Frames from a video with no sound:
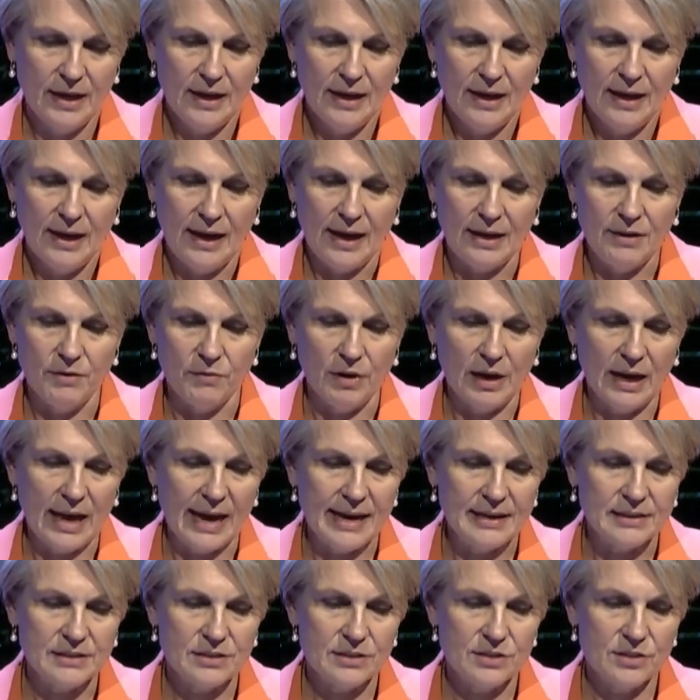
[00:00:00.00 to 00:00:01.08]
and it
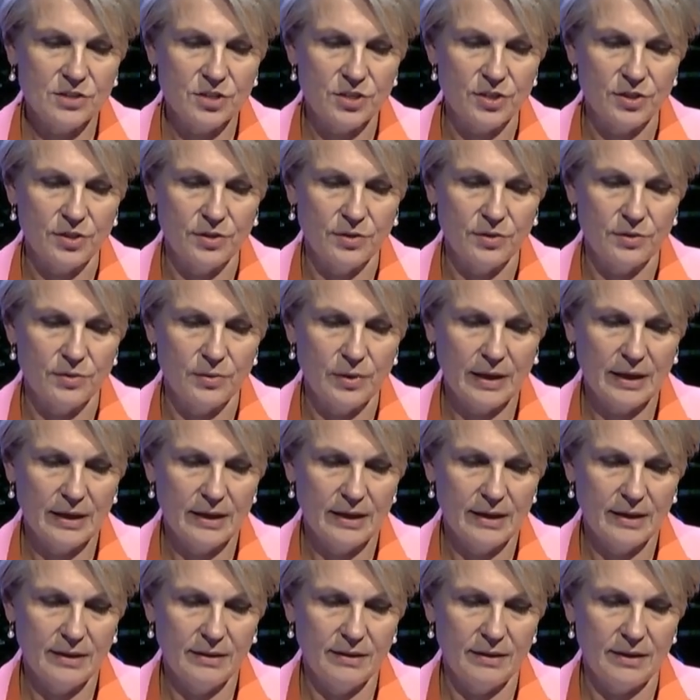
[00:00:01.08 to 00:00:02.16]
relates to
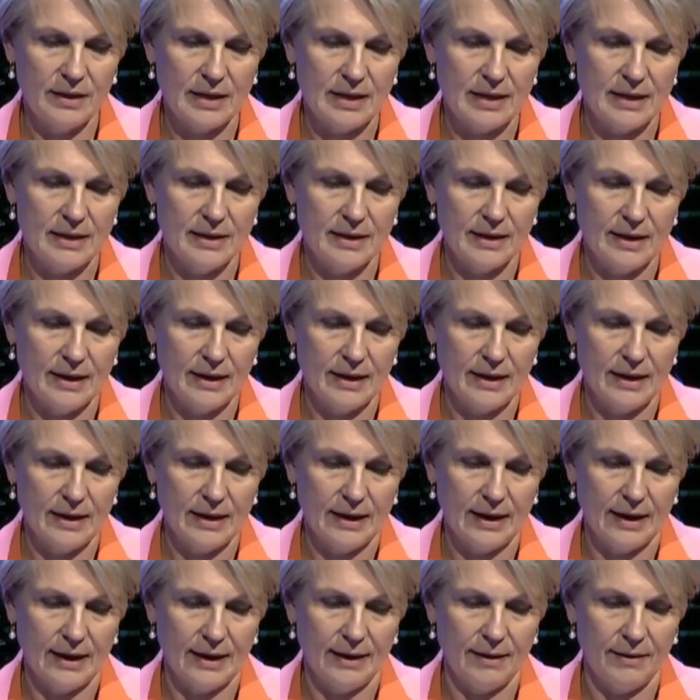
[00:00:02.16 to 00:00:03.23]
the
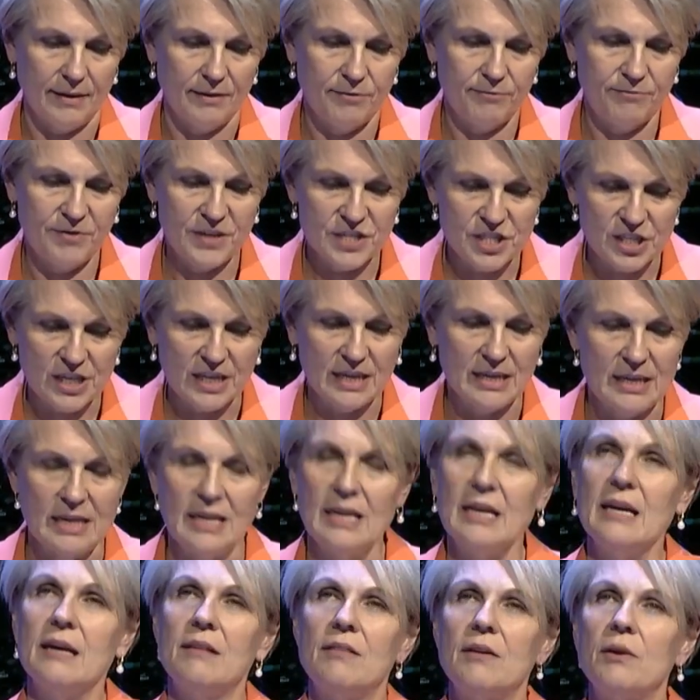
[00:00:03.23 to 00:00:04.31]
fishing
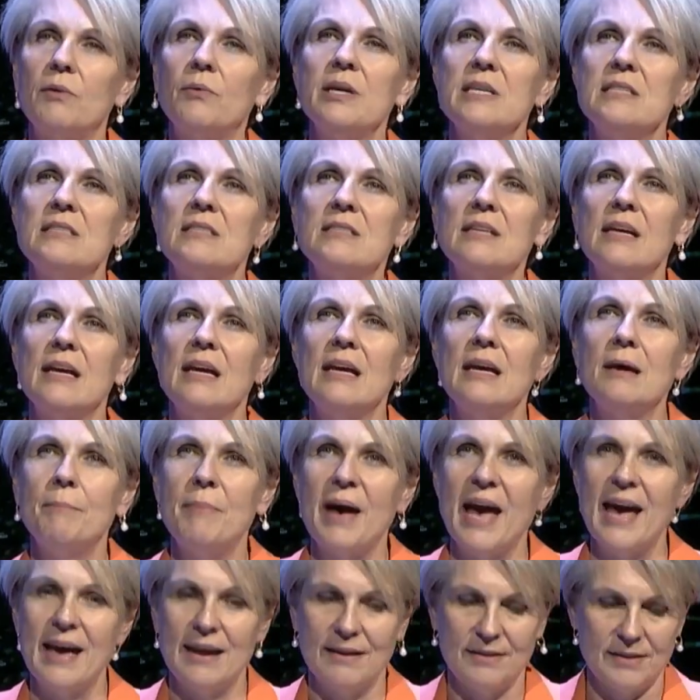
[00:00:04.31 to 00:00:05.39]
gear that we see
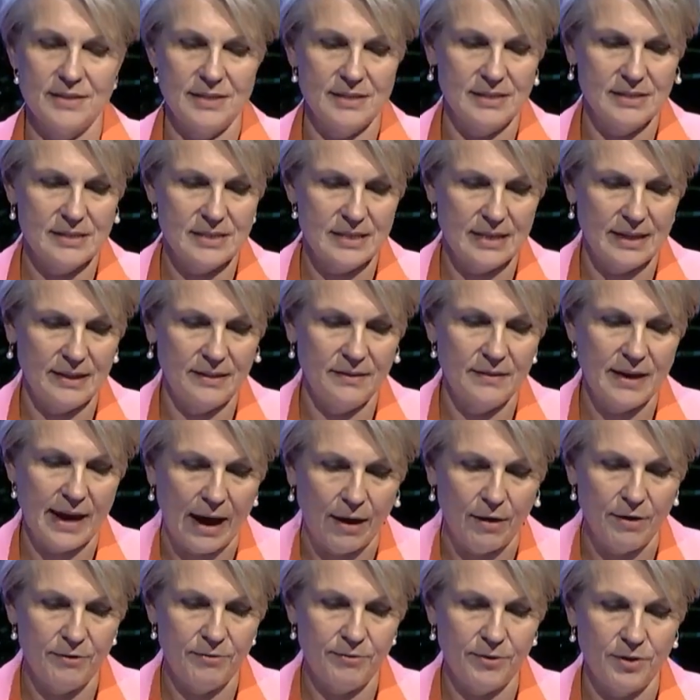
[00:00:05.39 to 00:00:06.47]
abandoned in the
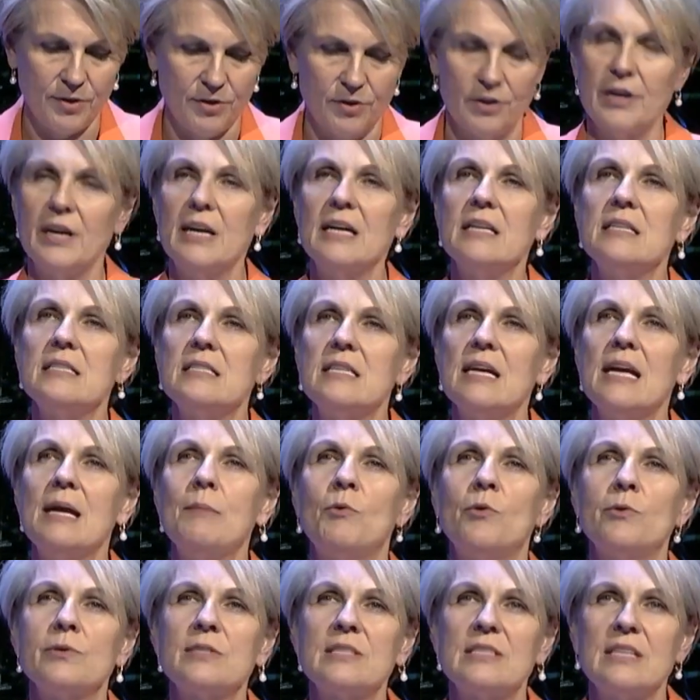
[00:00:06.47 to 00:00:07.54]
Arafura and
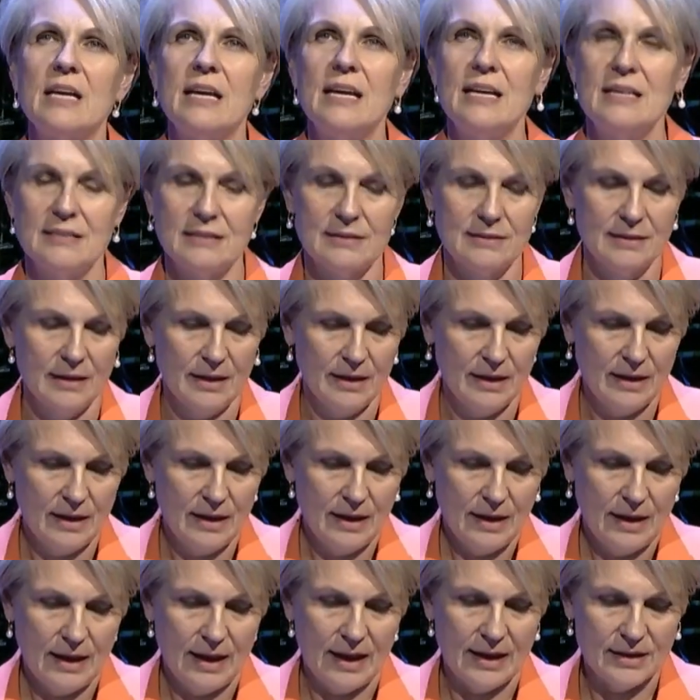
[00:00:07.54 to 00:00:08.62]
Timor Seas
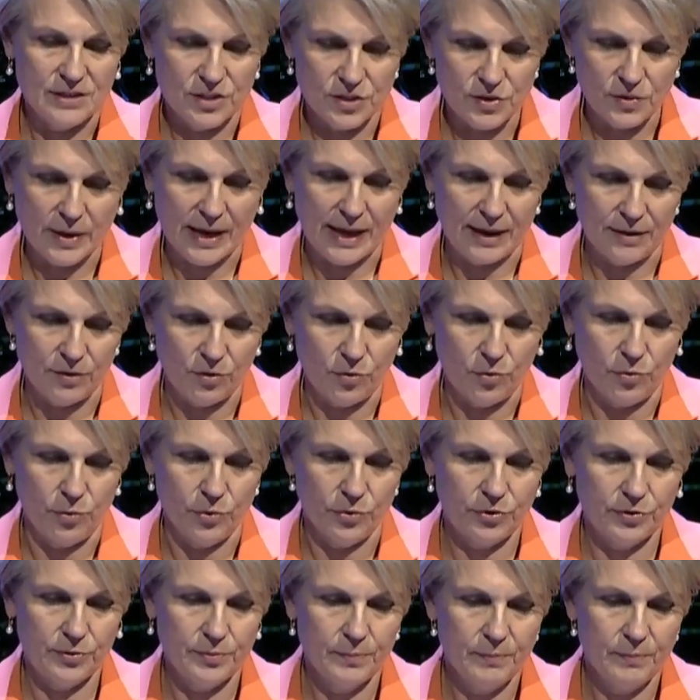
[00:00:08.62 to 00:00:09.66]
to our north.